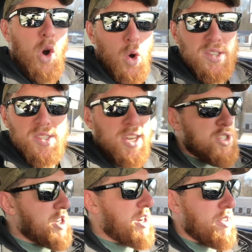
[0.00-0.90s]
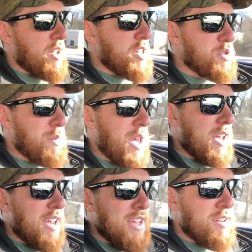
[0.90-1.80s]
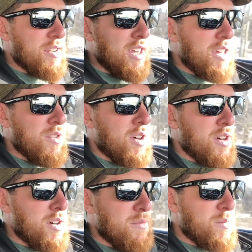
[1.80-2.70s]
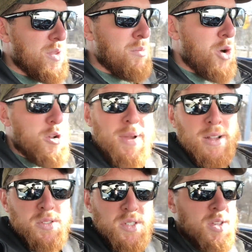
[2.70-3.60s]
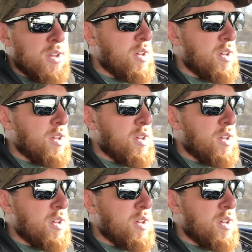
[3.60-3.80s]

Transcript: hoist the engine into the engine bay and getting the motor mounts